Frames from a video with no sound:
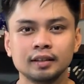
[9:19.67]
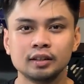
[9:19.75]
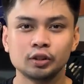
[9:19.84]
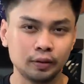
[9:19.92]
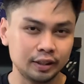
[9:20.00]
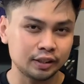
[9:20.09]

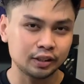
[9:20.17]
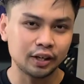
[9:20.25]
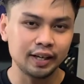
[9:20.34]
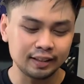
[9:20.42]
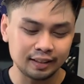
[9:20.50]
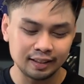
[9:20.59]
So let's
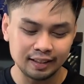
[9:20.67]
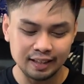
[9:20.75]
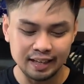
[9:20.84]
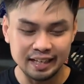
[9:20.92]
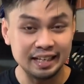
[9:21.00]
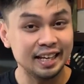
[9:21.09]
start
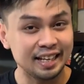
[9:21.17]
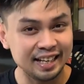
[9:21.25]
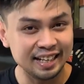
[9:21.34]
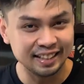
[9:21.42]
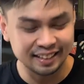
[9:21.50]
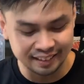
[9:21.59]
and dig
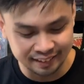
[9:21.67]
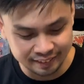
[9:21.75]
in.